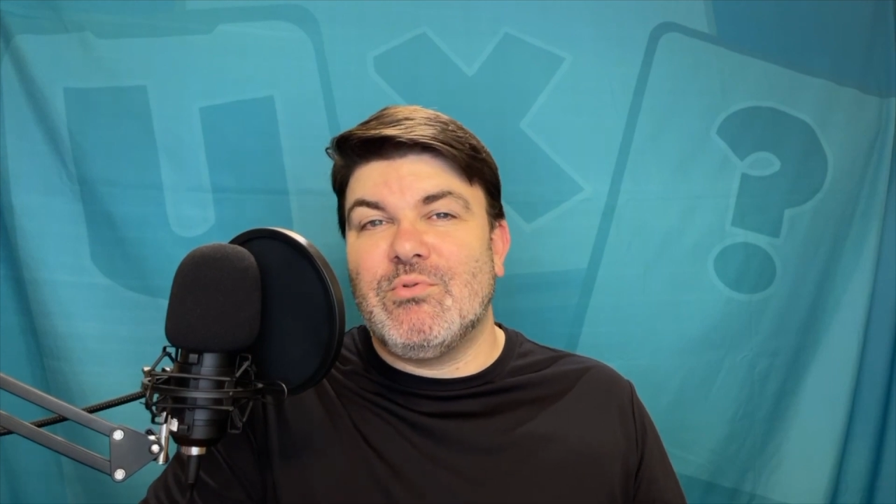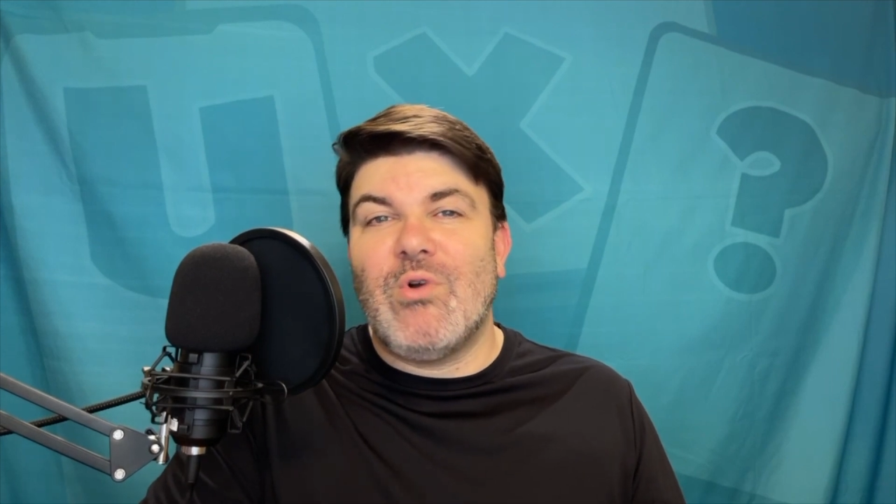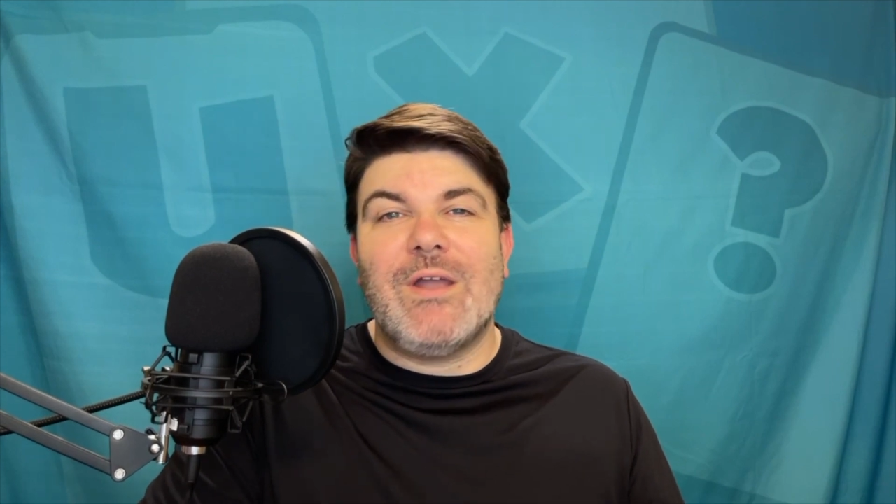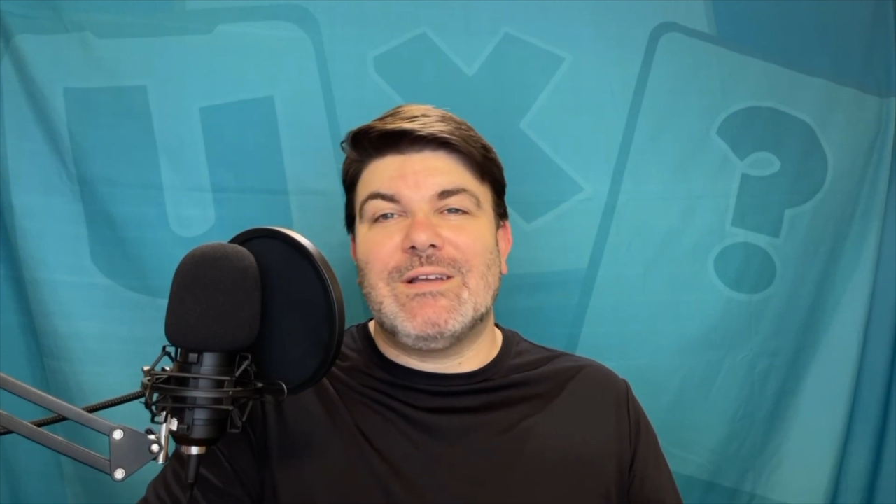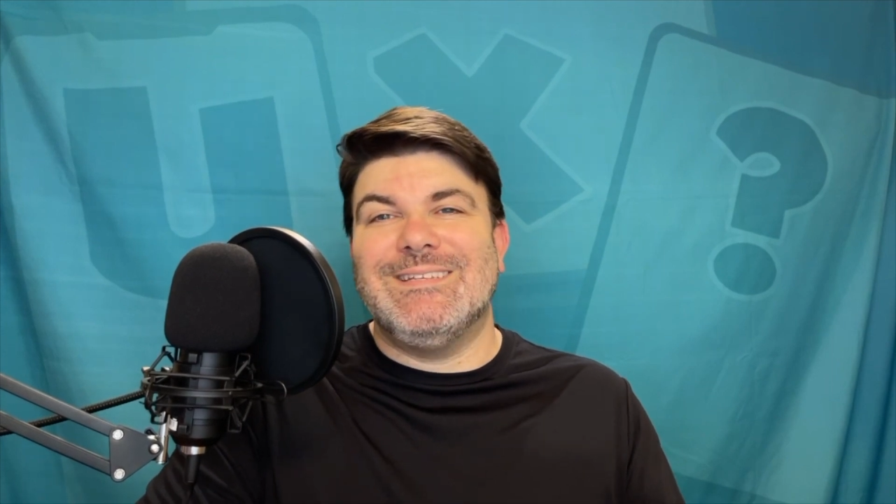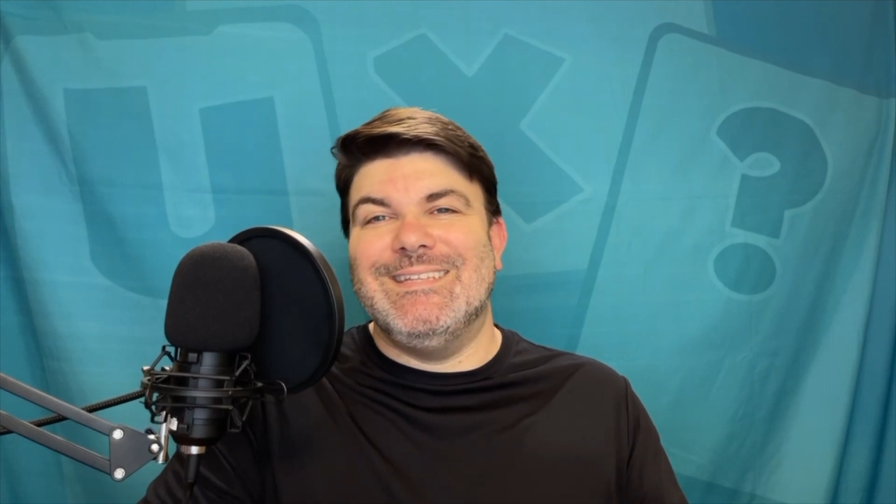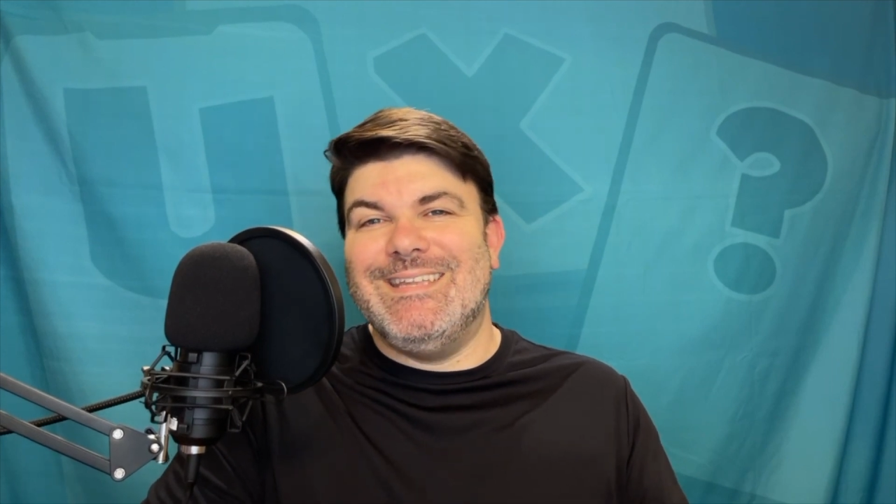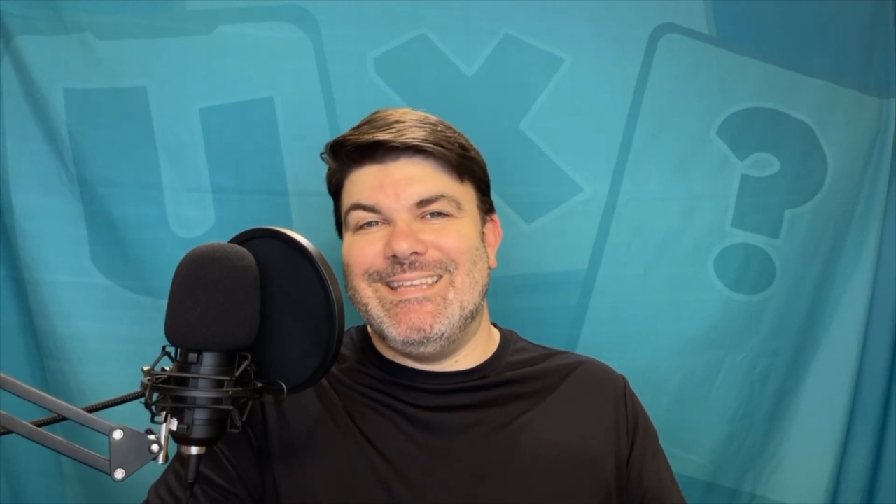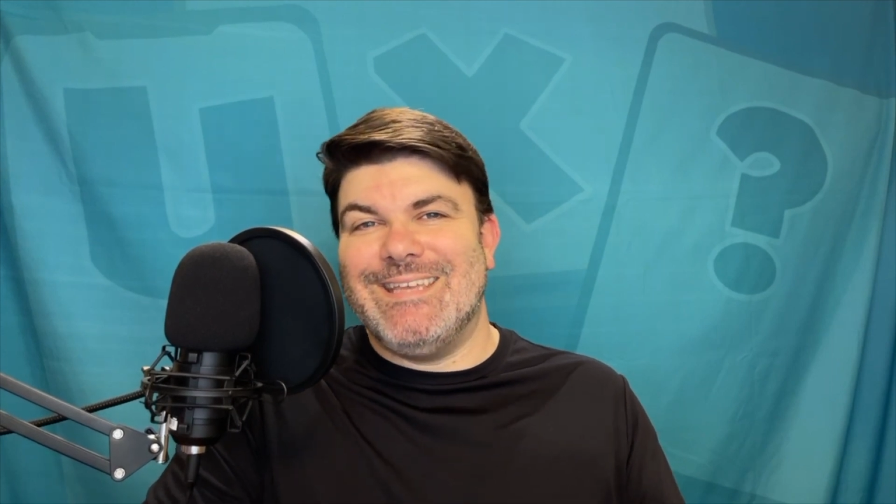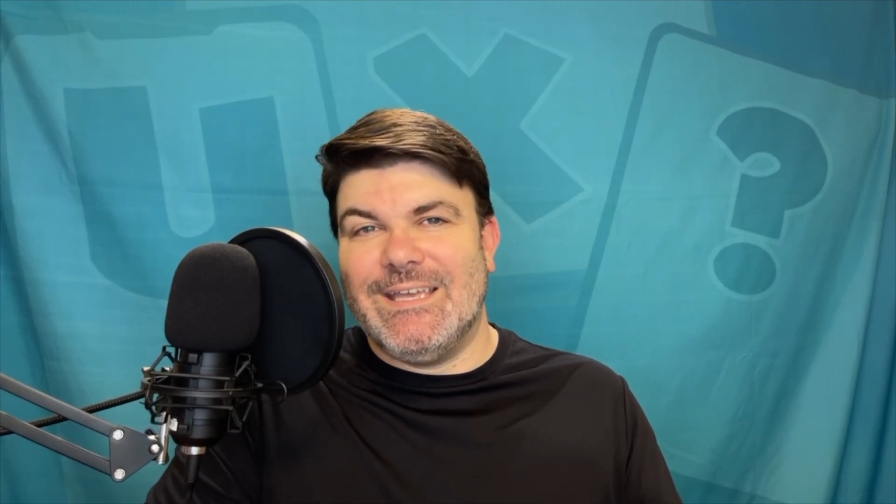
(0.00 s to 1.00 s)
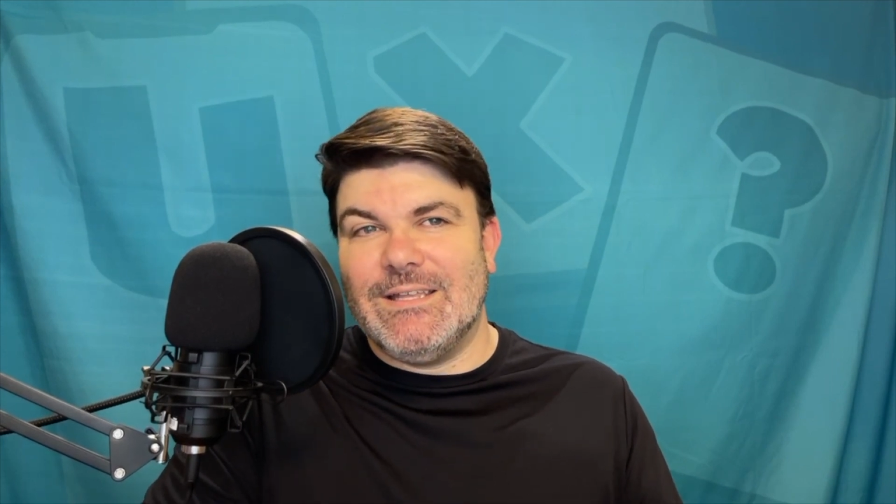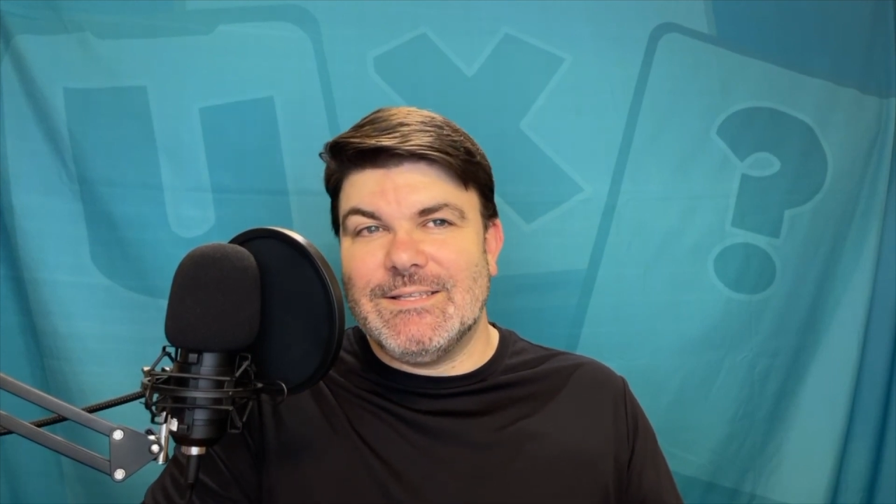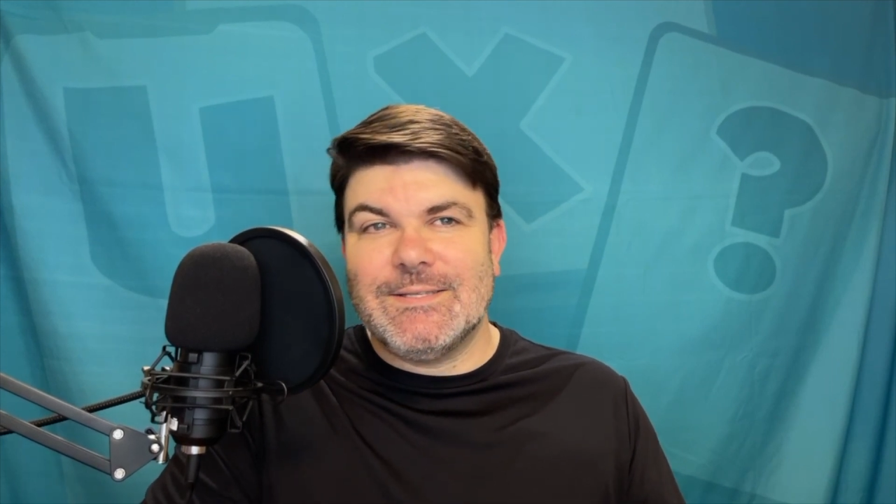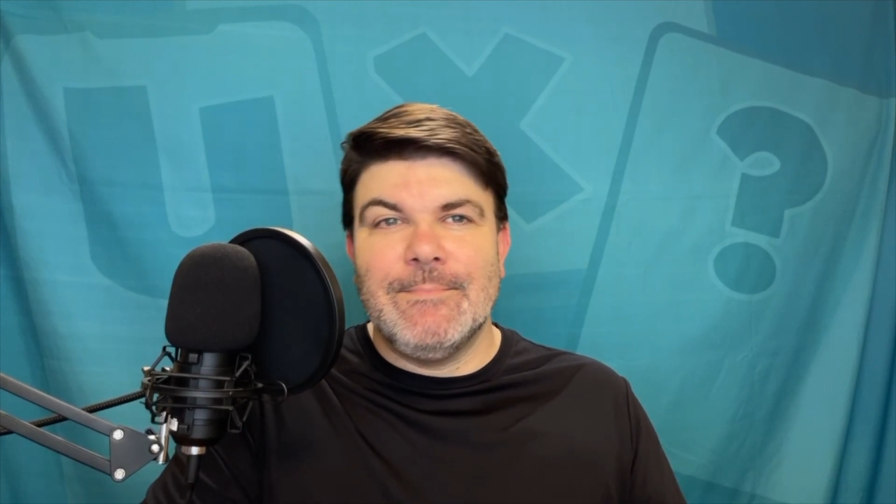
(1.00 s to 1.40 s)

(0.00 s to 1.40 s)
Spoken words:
Product Details.